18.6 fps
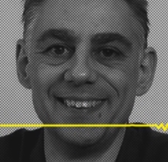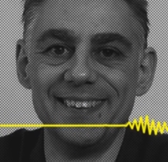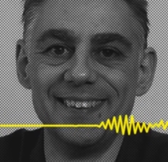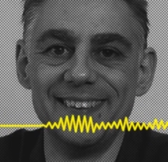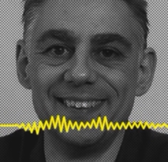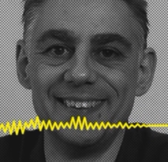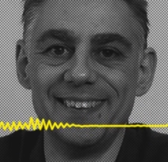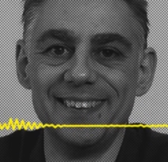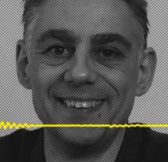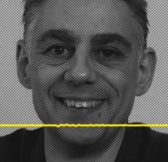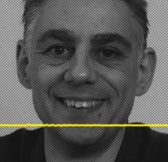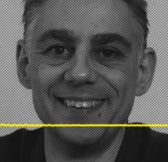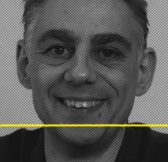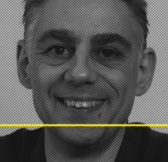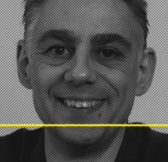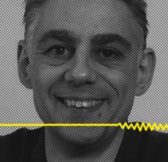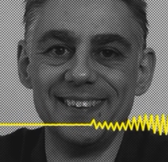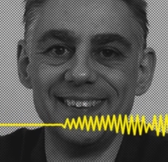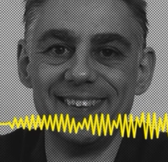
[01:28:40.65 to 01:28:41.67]
and
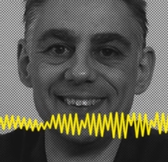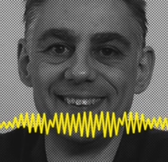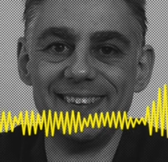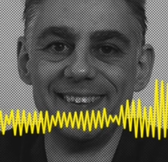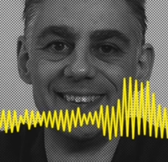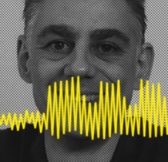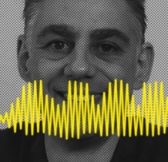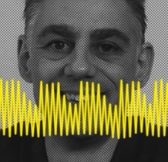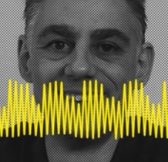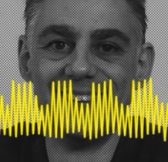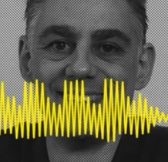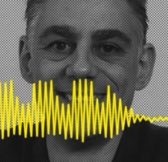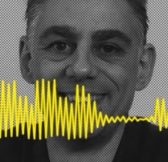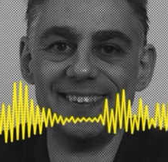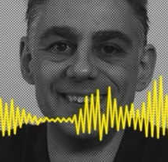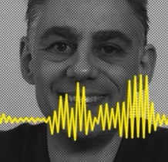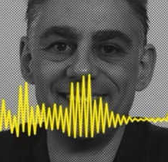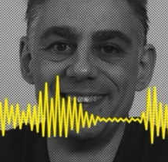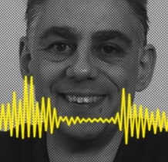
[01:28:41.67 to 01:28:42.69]

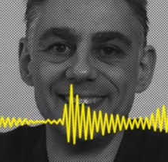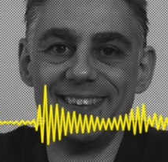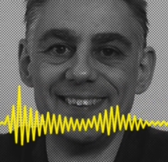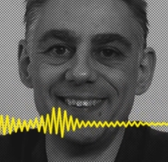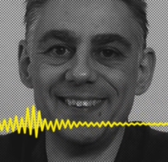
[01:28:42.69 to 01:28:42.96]
I think